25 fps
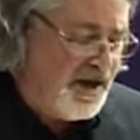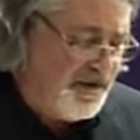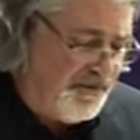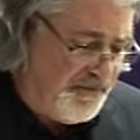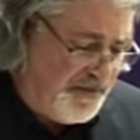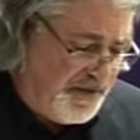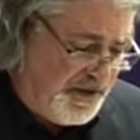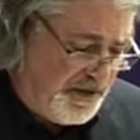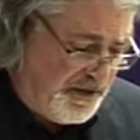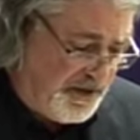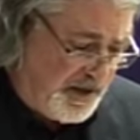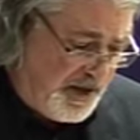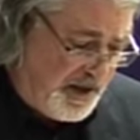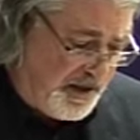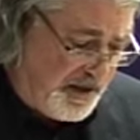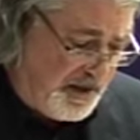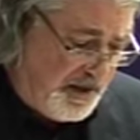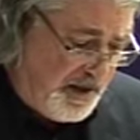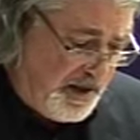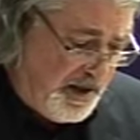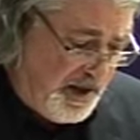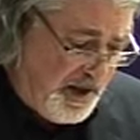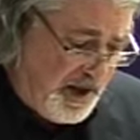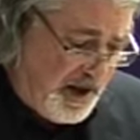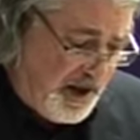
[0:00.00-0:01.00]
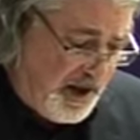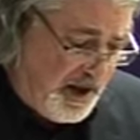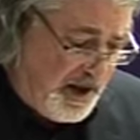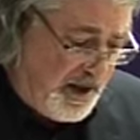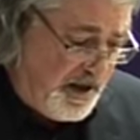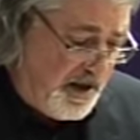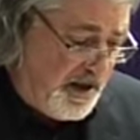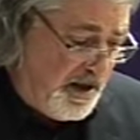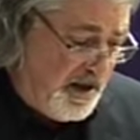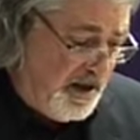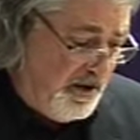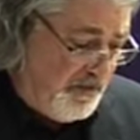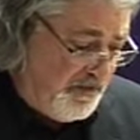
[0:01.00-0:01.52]
everything
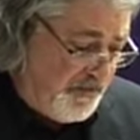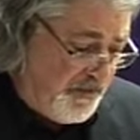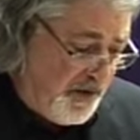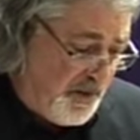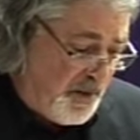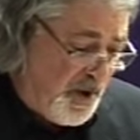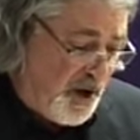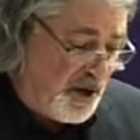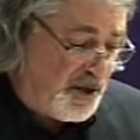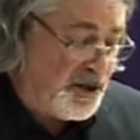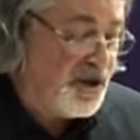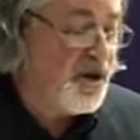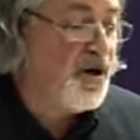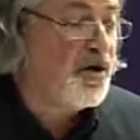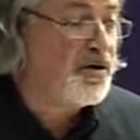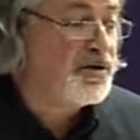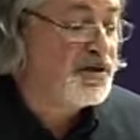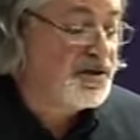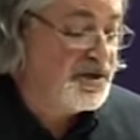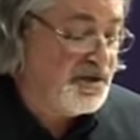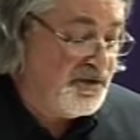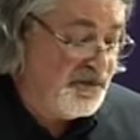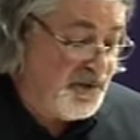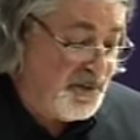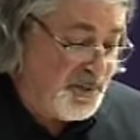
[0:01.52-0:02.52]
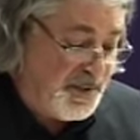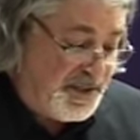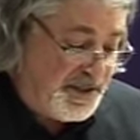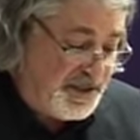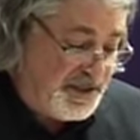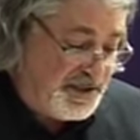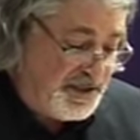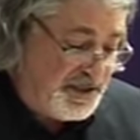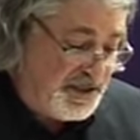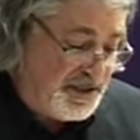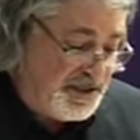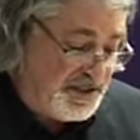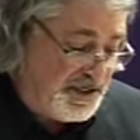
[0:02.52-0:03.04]
from our cognitive
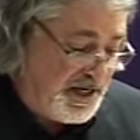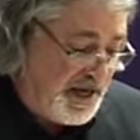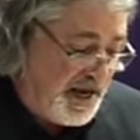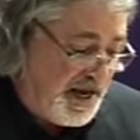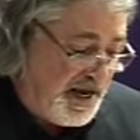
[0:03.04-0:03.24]
abilities